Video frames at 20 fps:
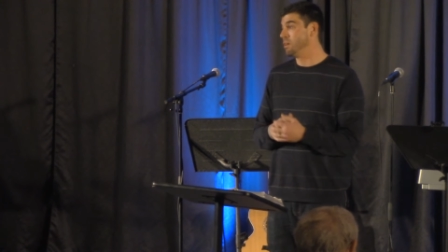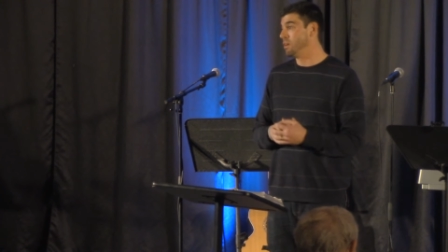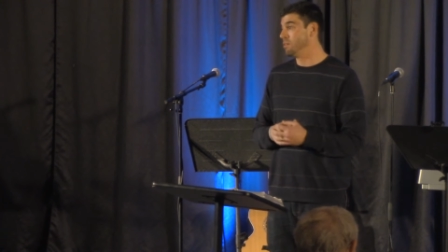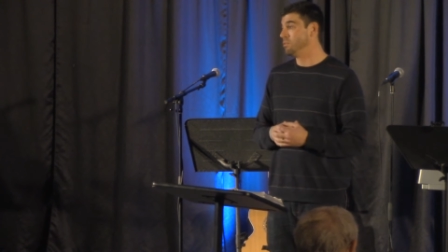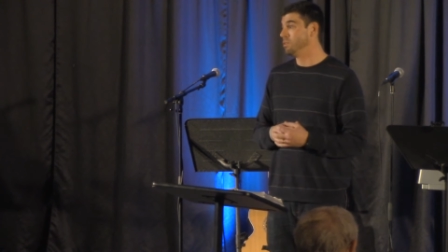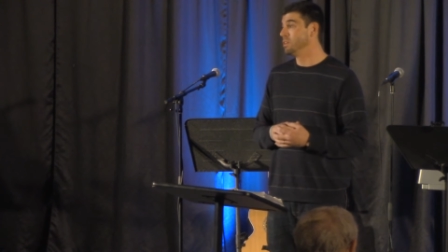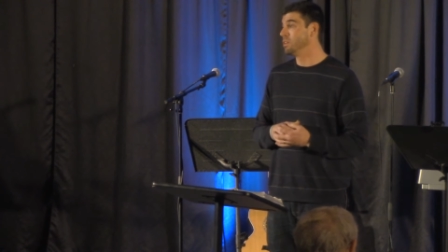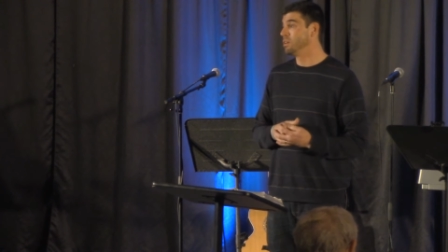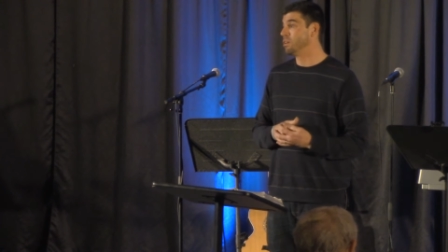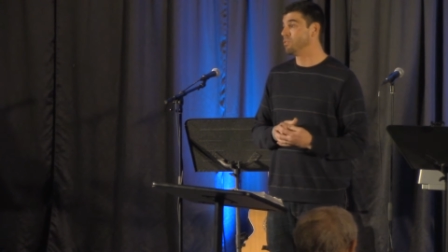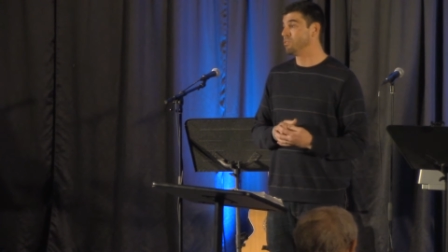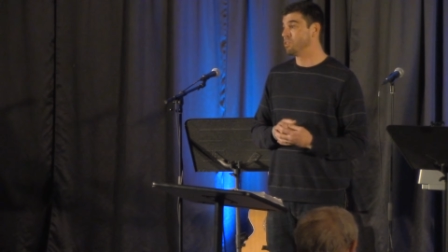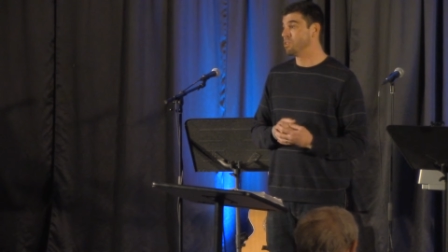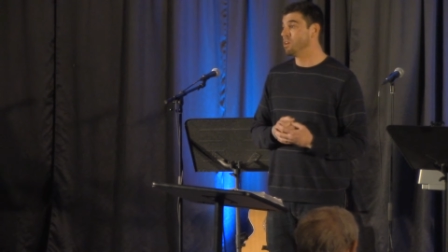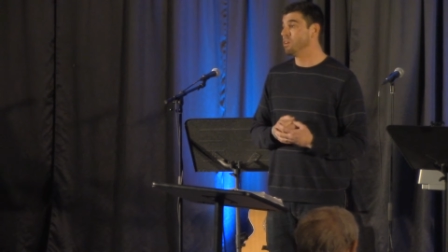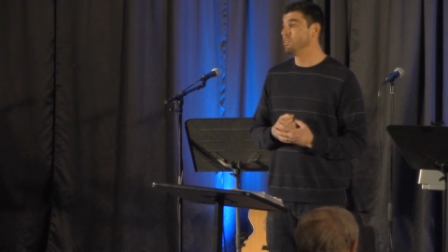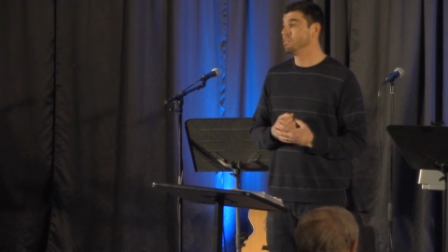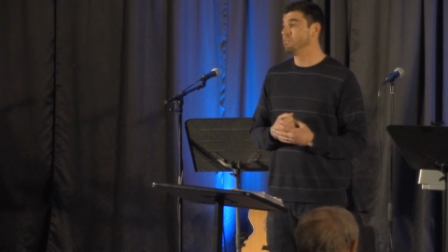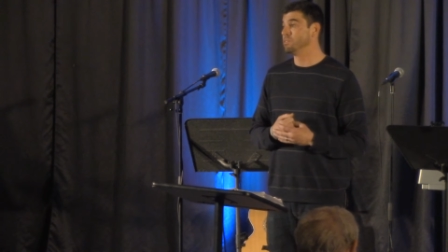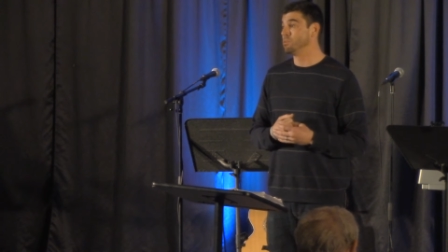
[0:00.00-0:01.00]
and really over
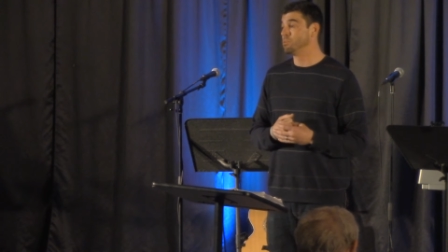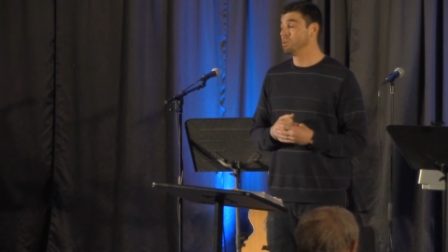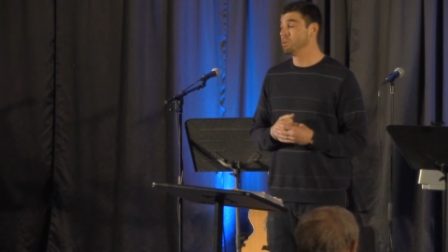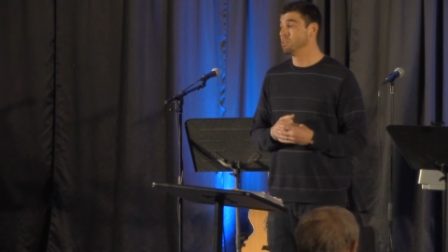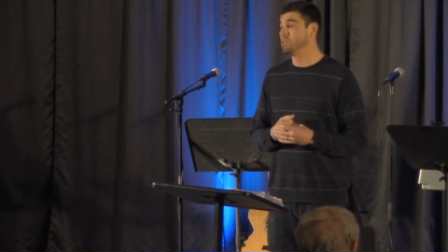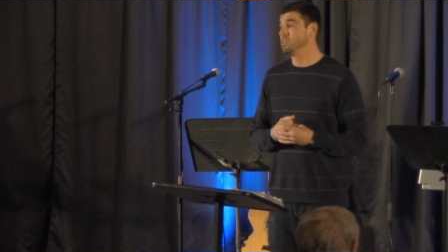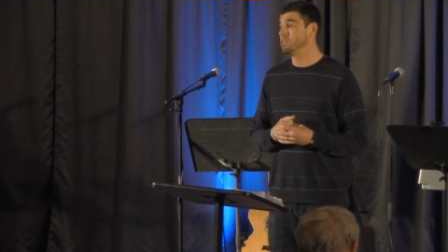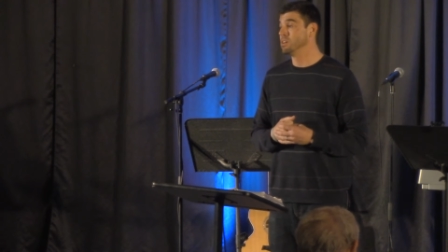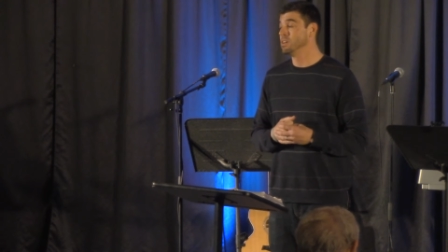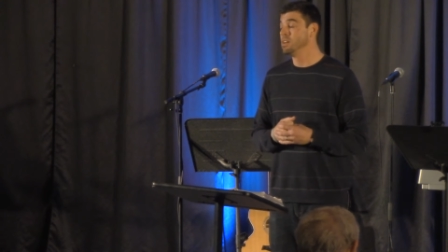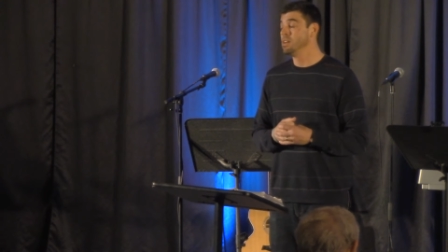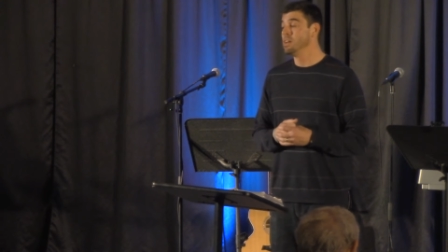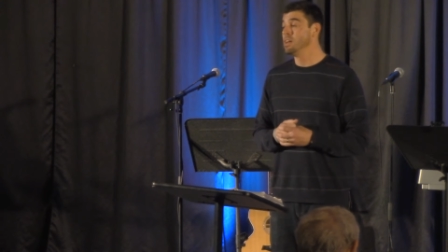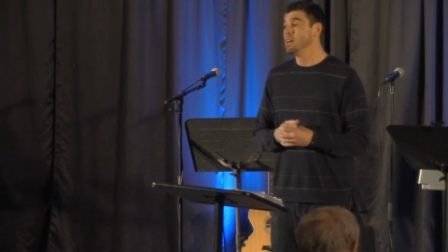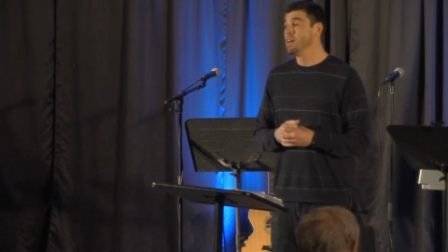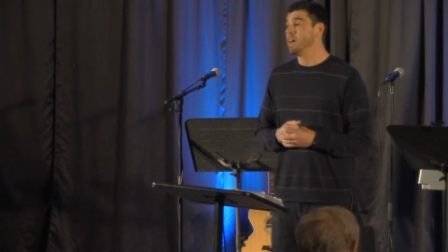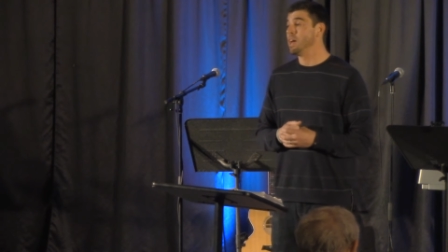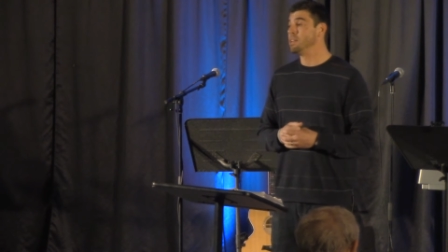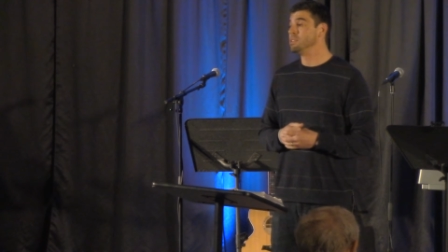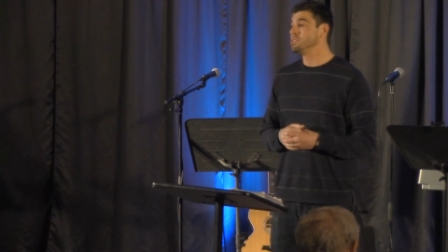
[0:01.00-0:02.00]
all of the world.
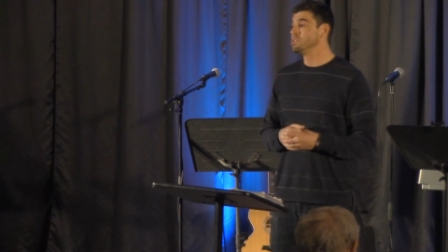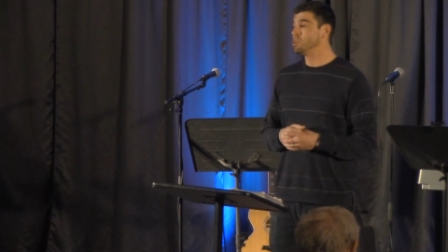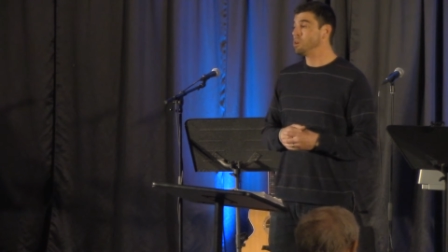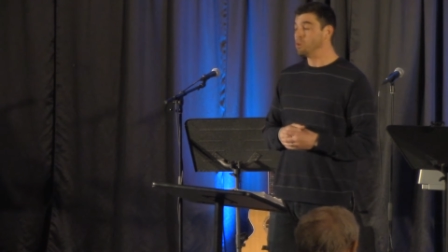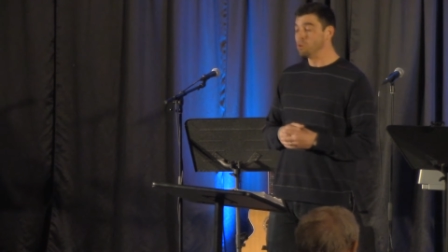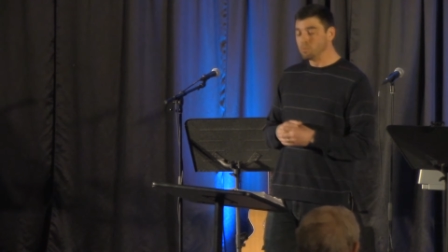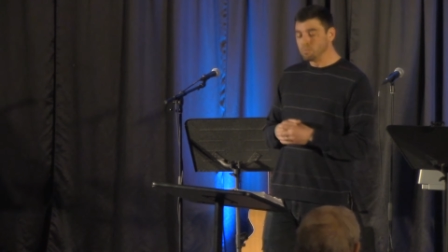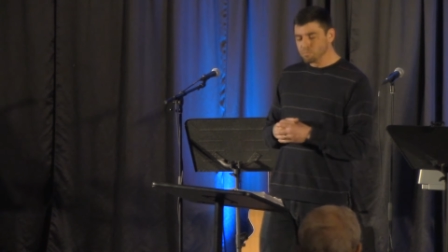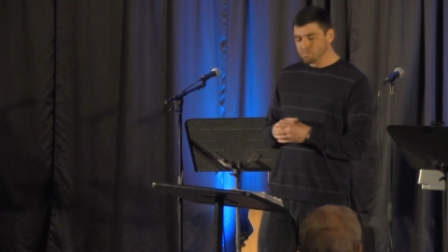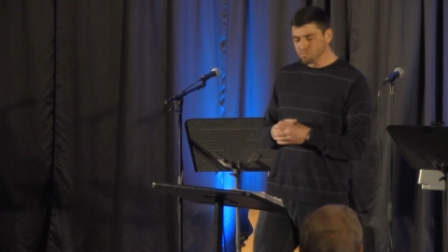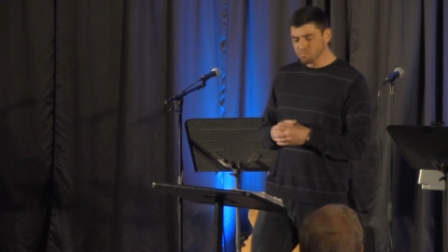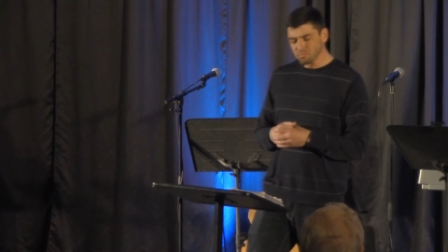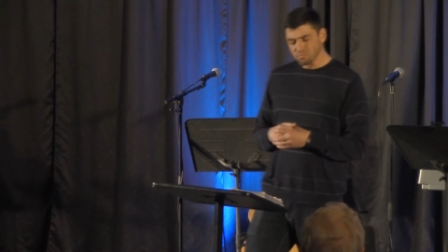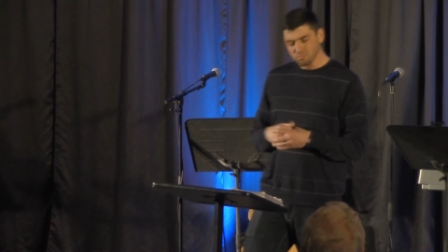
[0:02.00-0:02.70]
And so